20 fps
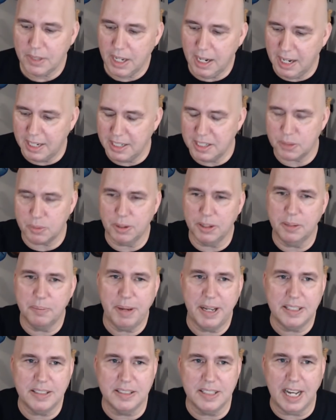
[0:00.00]
I just run the
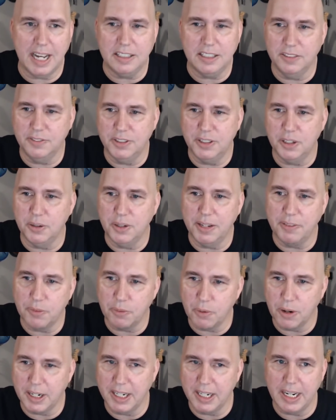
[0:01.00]
basses active and don't even
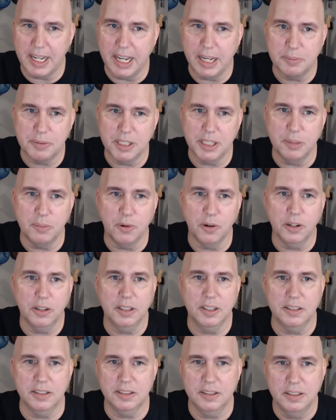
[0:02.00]
run any amps anymore
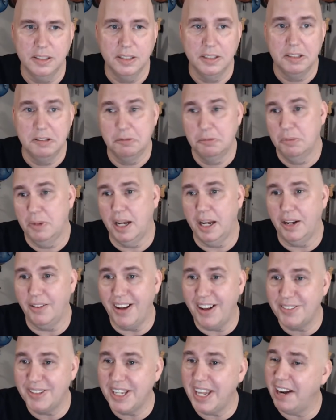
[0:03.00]
because I don't
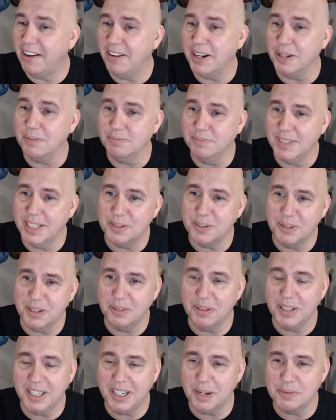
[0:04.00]
have to carry them. That's what it
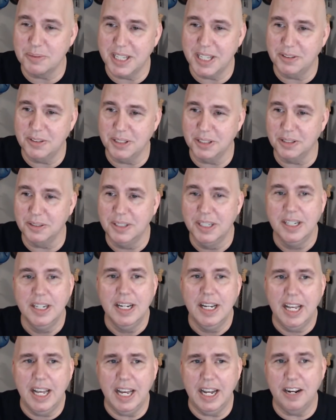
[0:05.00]
really comes down to.
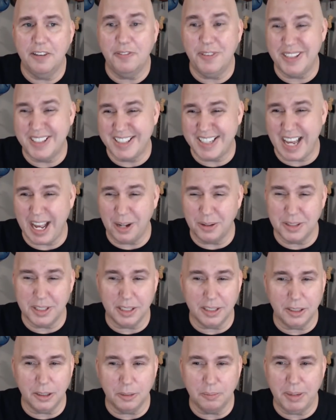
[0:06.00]
And if it sounds a
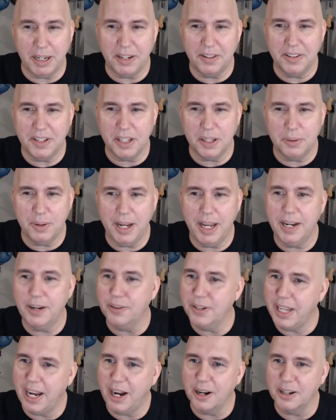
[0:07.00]
little better the other way, I don't
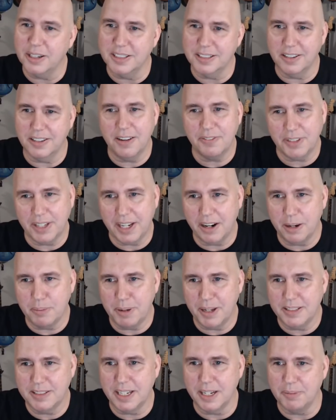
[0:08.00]
care because I don't have to carry a
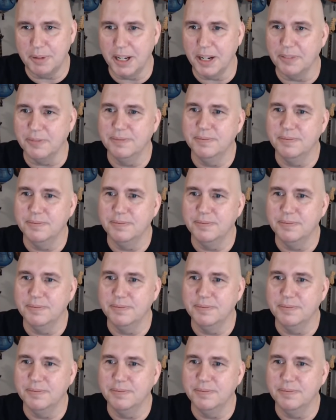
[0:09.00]
bass amp now.